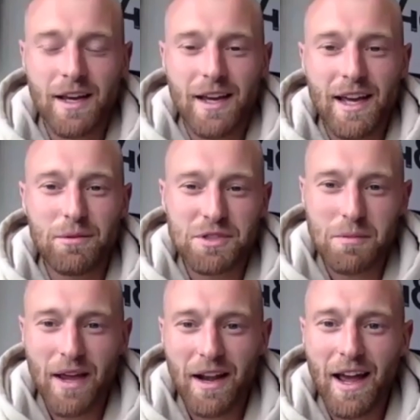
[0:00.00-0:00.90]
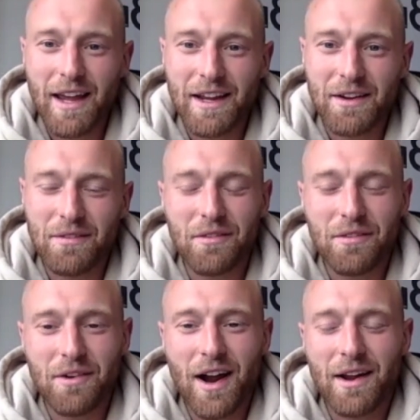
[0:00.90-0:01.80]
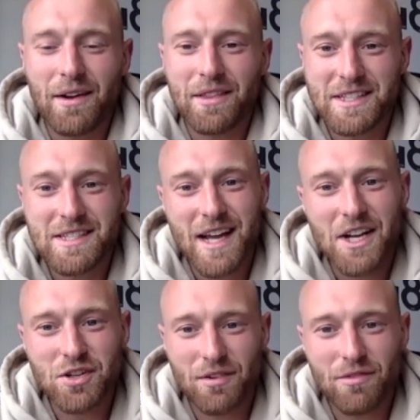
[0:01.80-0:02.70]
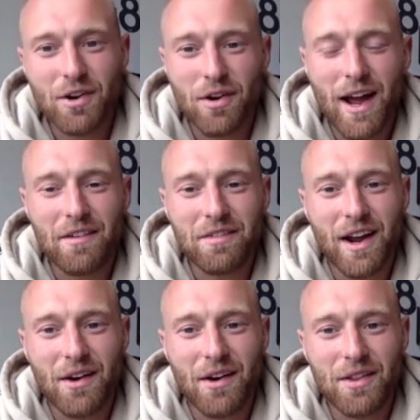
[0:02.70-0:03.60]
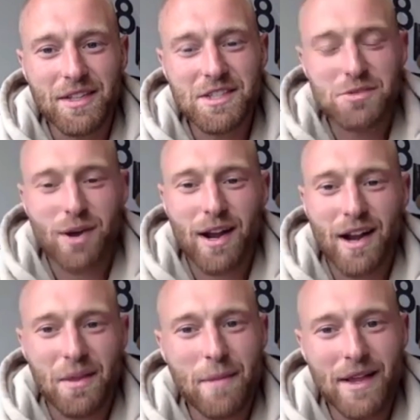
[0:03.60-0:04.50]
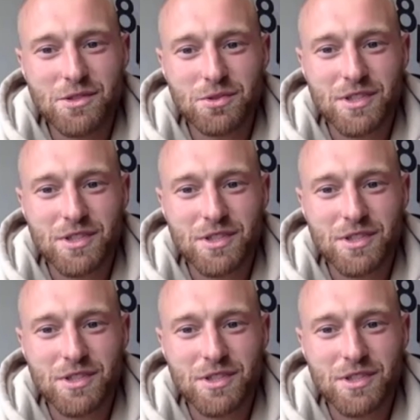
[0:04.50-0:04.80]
it was a bit like, right, this is actually real life now. And this is where like the mental